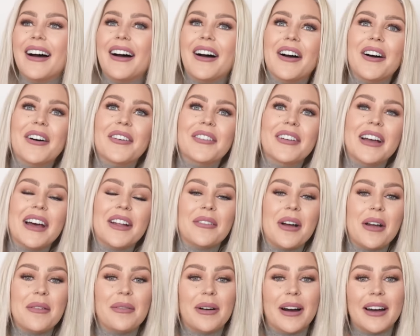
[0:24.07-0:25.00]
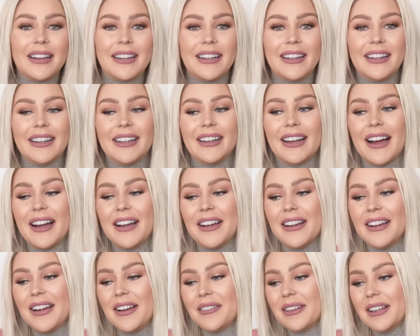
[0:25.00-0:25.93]
oh man, my body,
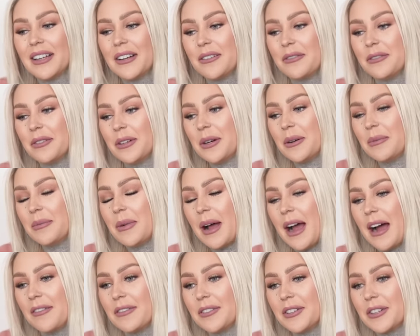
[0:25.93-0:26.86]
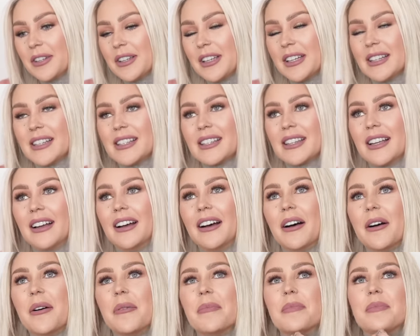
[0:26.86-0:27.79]
I, I'm gonna film after this
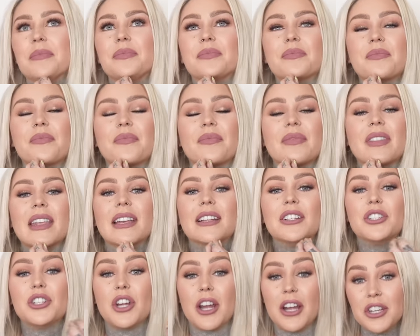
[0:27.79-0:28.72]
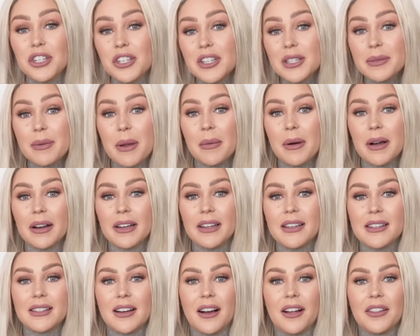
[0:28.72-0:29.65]
um, changes my body
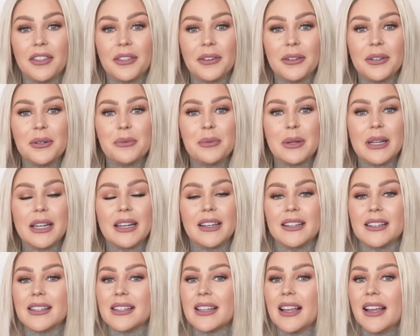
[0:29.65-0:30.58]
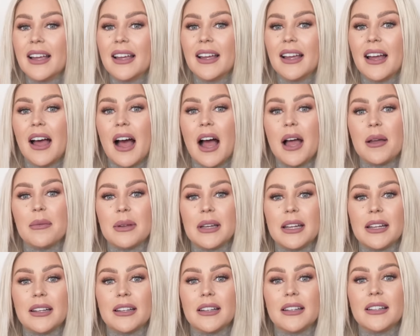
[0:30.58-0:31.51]
has gone through because I
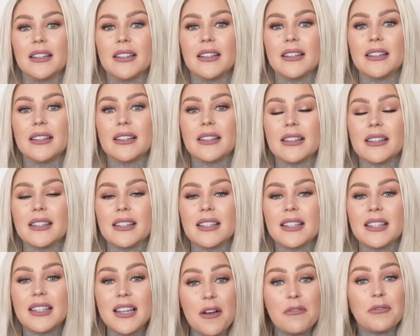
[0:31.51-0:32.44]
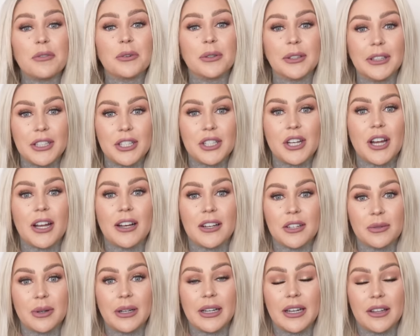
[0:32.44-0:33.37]
mean, stuff really
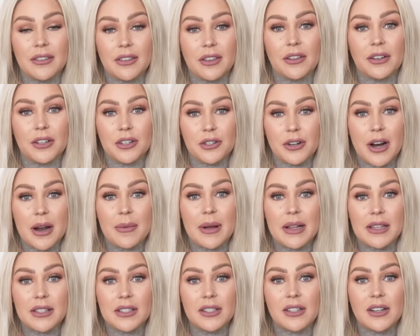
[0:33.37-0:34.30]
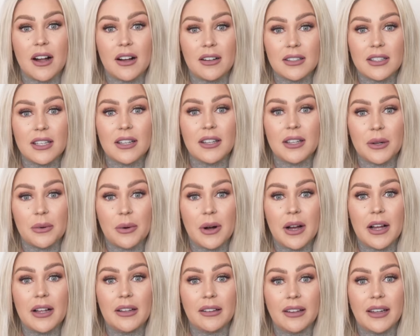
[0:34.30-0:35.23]
changed when I hit the third trimester. I'll tell you
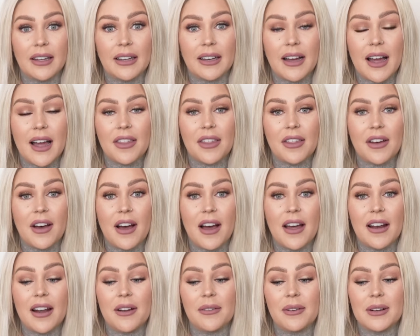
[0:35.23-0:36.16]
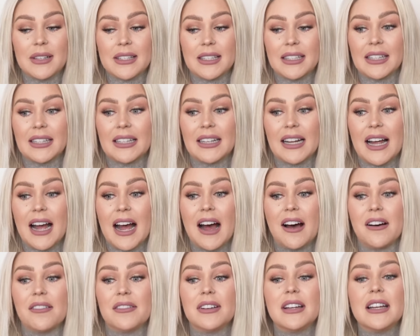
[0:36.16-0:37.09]
what, like I thought I wasn't going to
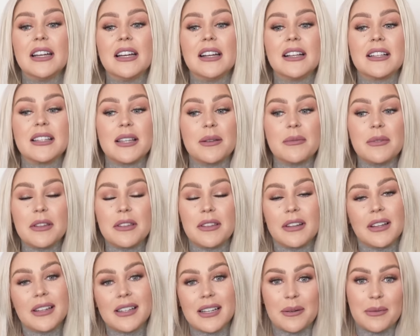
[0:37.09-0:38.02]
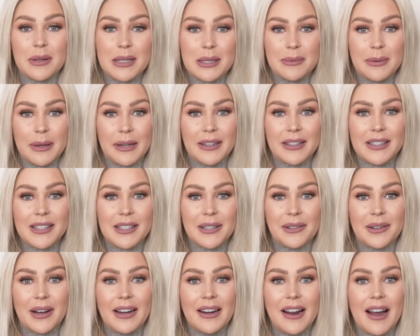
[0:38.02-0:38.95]
have some of the things I'm
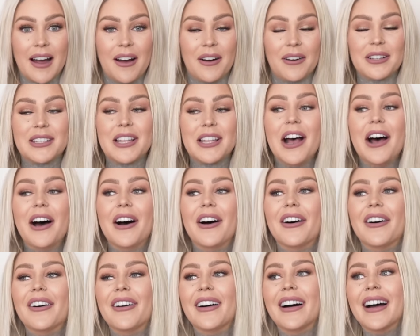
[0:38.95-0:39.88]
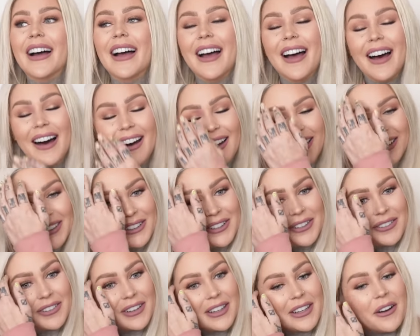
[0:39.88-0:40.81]
experiencing right now. So I'll
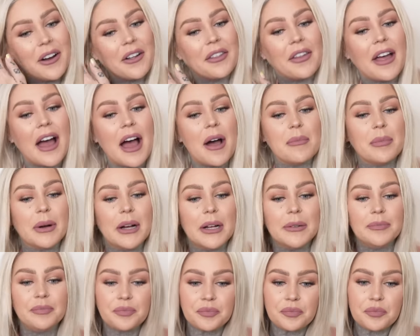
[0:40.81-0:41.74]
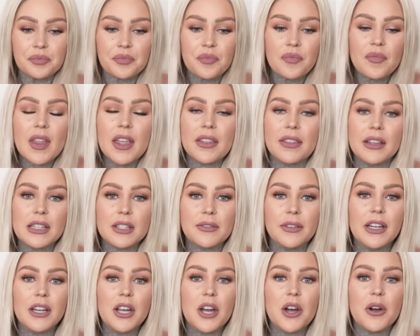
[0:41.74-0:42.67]
do a video on that. But this
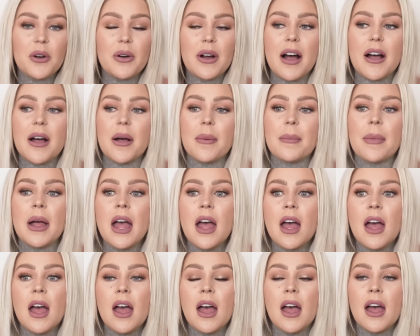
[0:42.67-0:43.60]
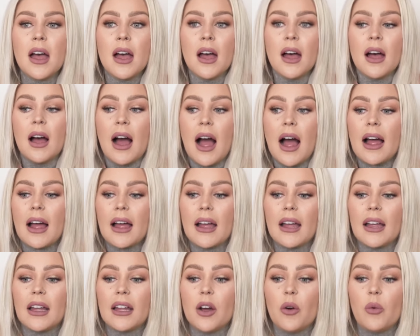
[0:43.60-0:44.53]
video, um,
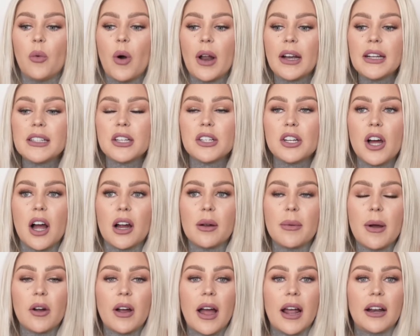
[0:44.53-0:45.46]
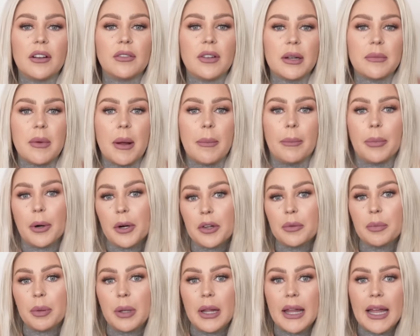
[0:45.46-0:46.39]
I wanted to talk about kind of like my
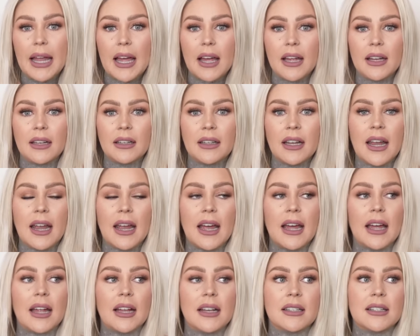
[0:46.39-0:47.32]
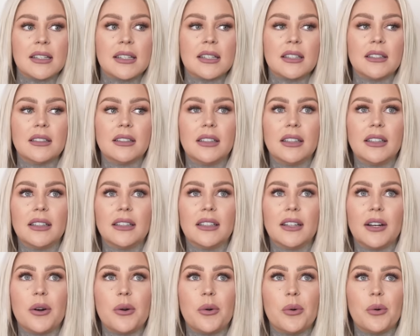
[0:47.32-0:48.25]
birth plan and, you
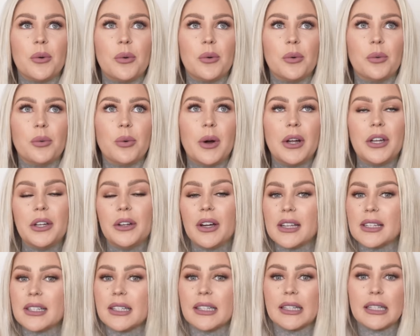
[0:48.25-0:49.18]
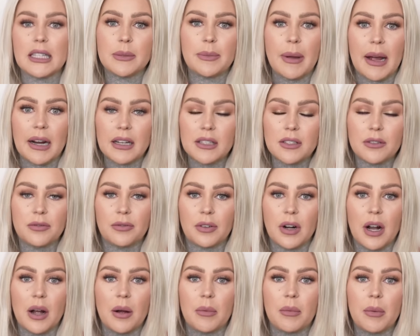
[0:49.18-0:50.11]
know, what you guys can expect
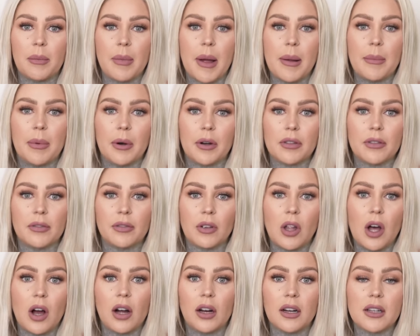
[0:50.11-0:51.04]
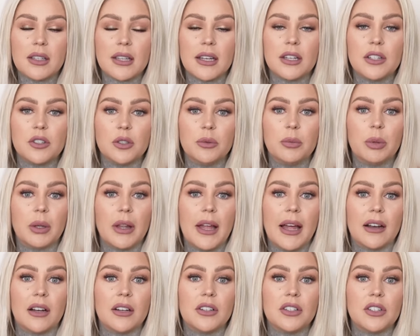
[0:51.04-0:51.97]
from my birth vlog because I do
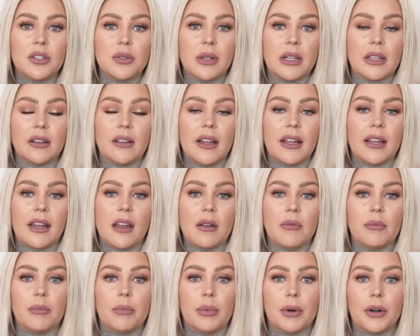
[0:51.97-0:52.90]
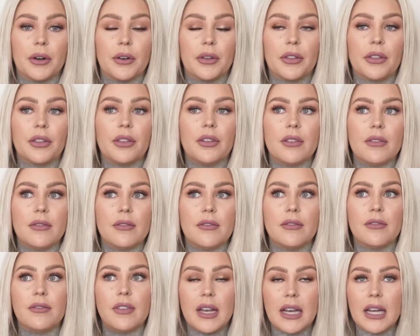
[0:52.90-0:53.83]
plan on doing like a birth
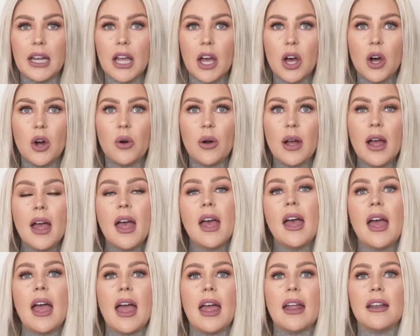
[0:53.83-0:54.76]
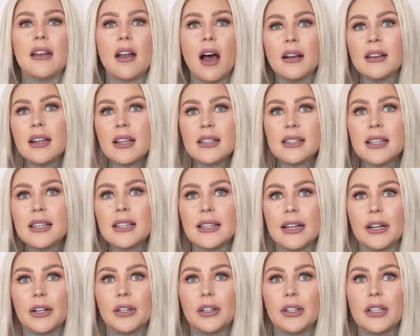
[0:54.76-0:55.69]
video and not
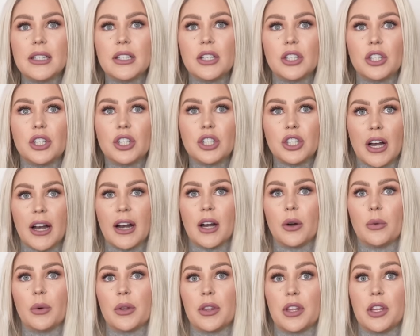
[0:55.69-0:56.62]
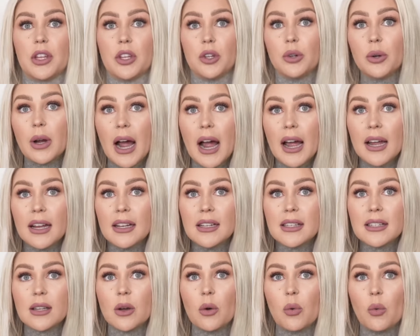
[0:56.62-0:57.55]
necessarily to share with you
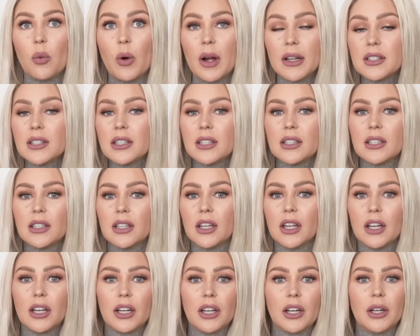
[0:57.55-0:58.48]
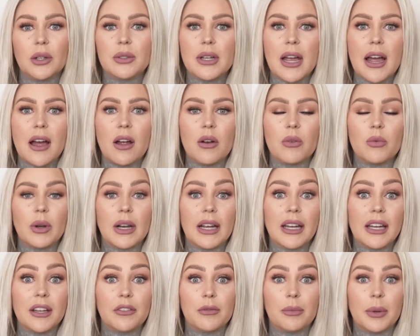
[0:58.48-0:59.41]
guys what's gonna go down when
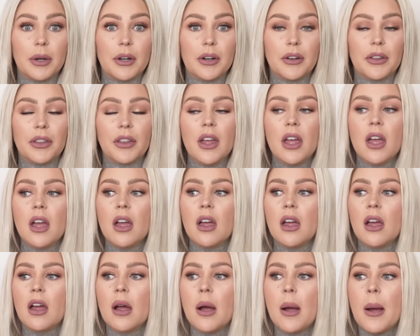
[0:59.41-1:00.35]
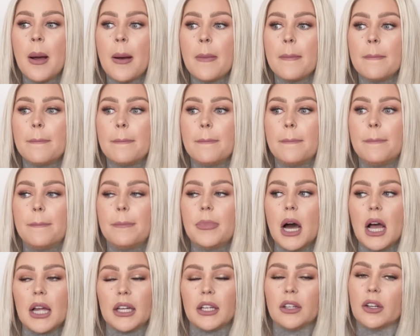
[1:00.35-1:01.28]
I give birth,
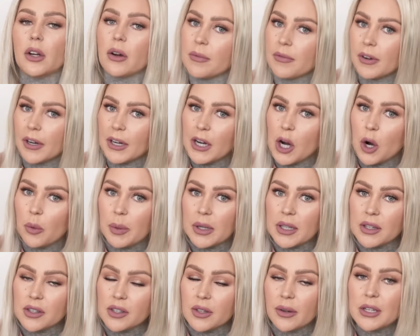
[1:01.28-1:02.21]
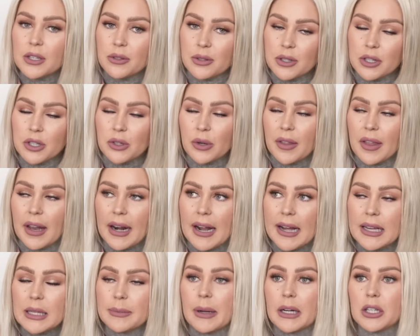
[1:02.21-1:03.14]
but, you know, I'm very open, so I do enjoy that
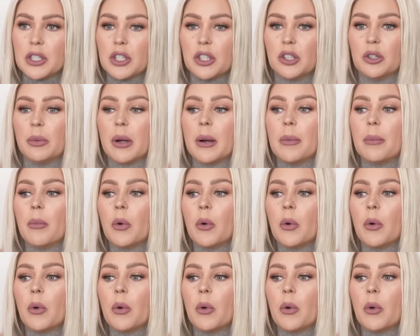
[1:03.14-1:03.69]
aspect too, but